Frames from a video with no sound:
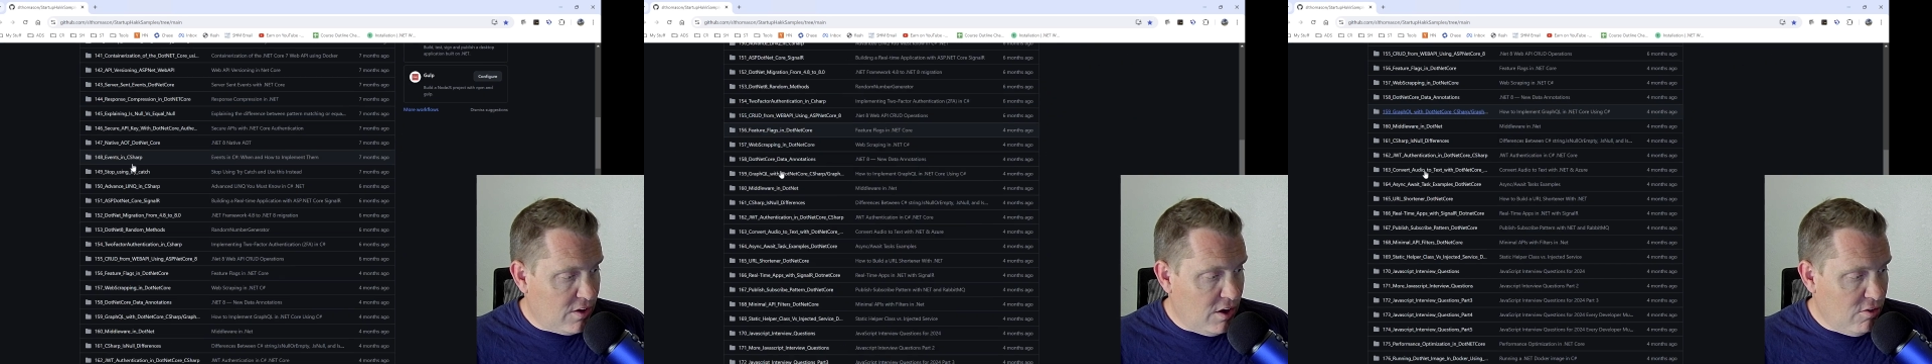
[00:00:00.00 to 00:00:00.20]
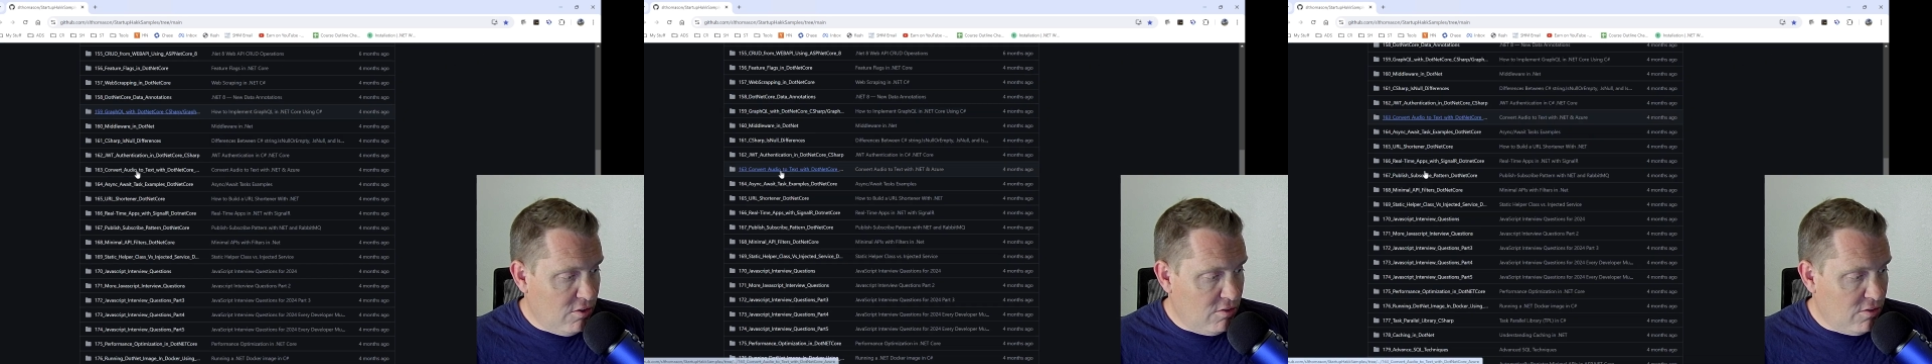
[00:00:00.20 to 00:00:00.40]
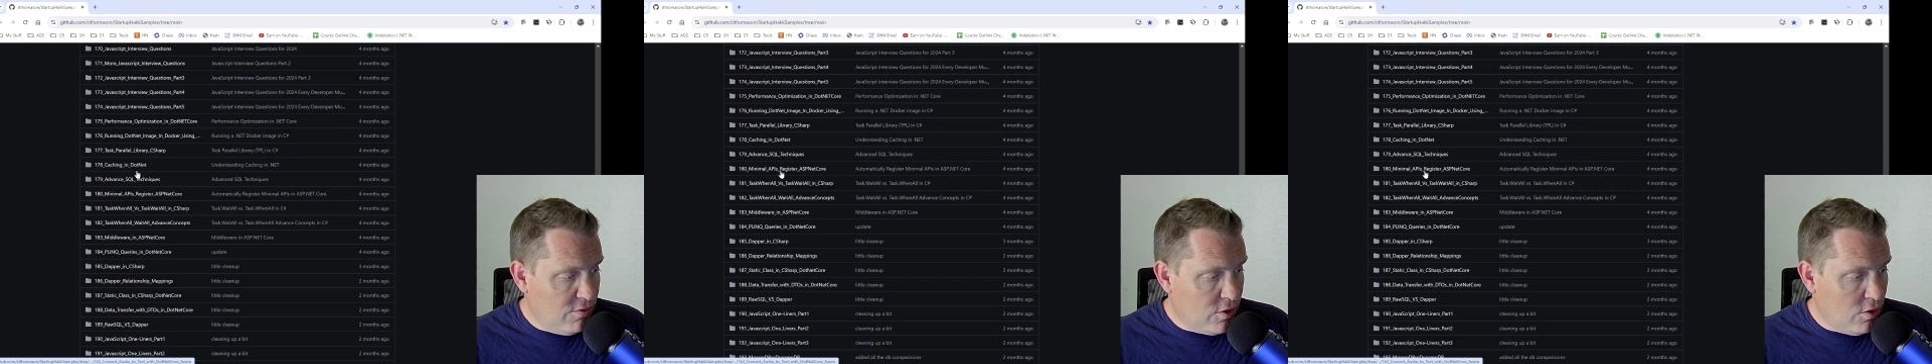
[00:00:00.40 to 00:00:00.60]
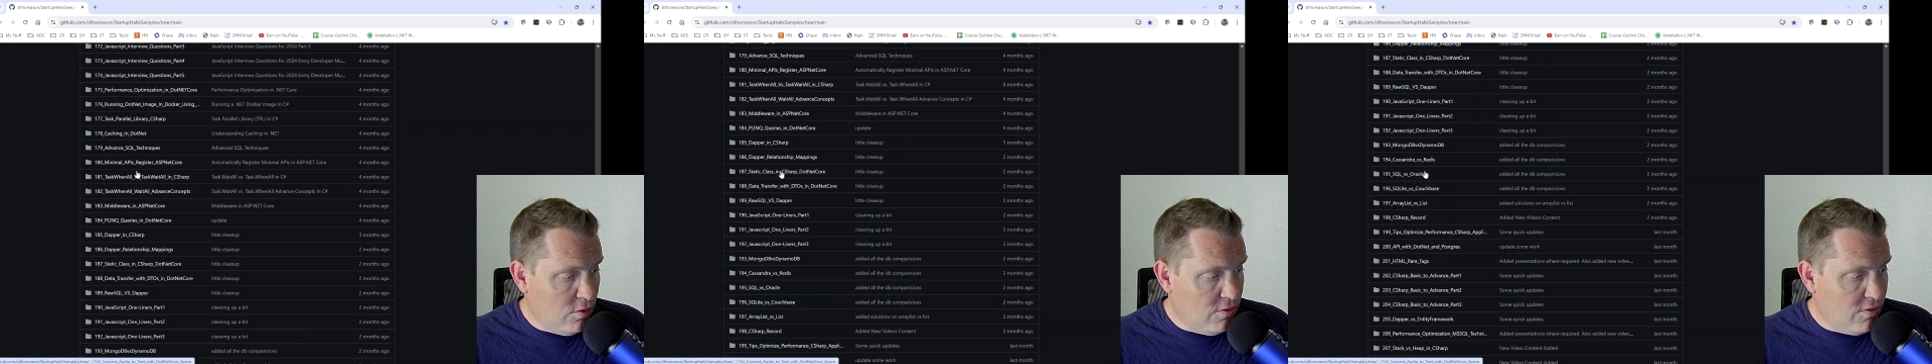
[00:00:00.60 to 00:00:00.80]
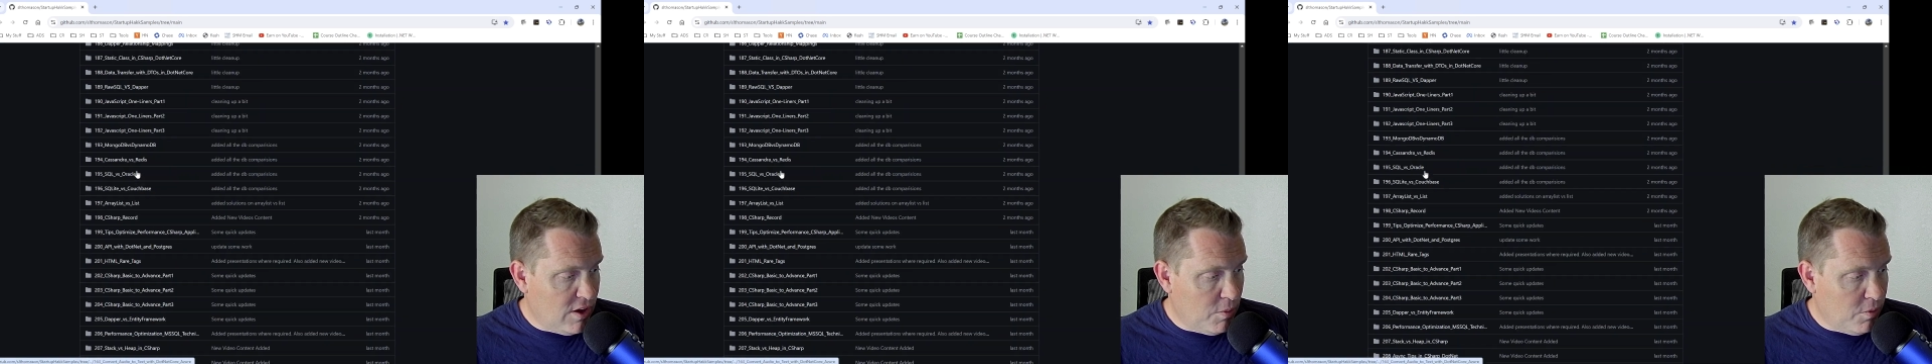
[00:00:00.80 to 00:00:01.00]
hundreds of code
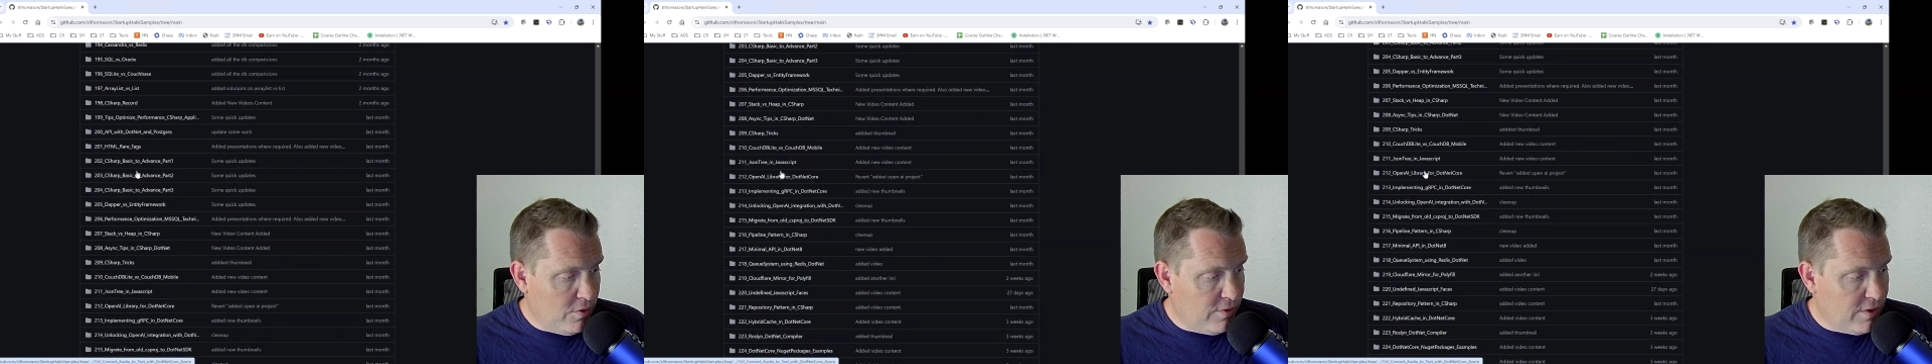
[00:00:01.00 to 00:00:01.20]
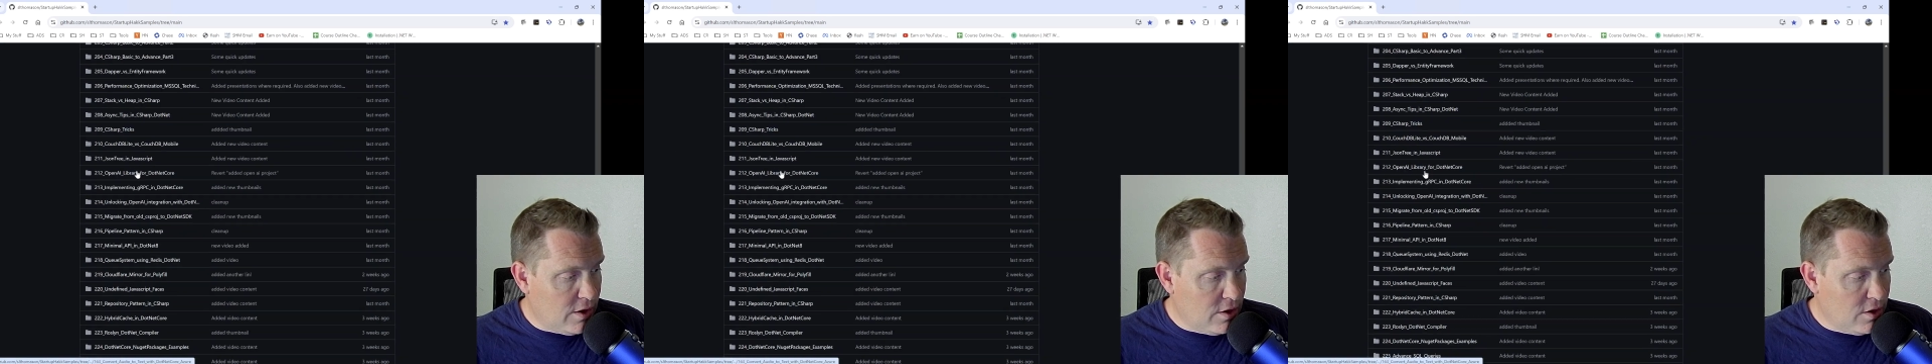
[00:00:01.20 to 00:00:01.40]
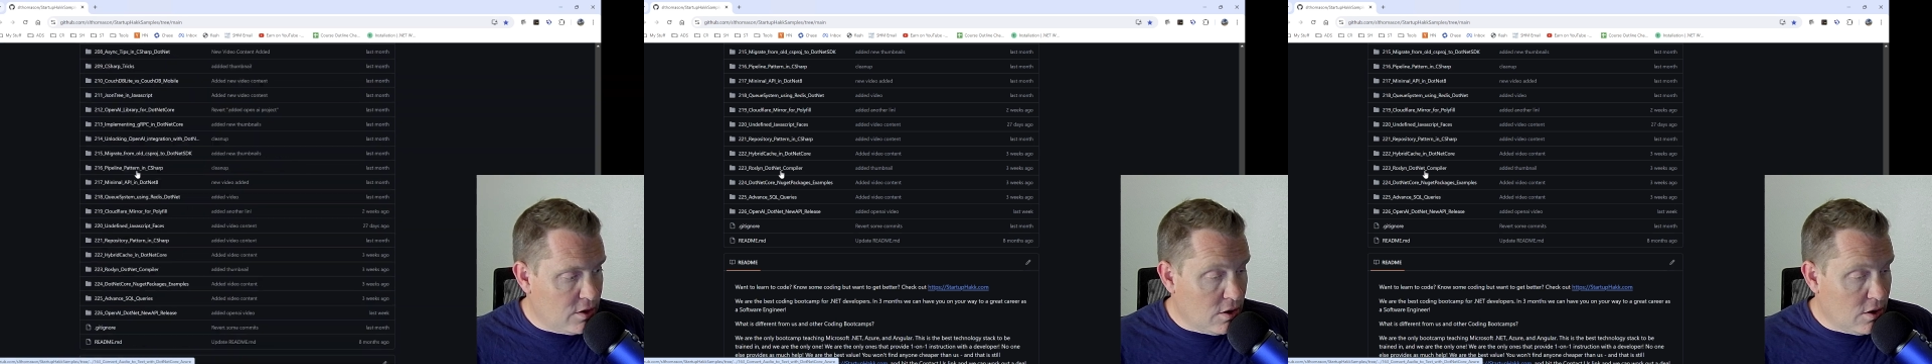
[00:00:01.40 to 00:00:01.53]
samples out here.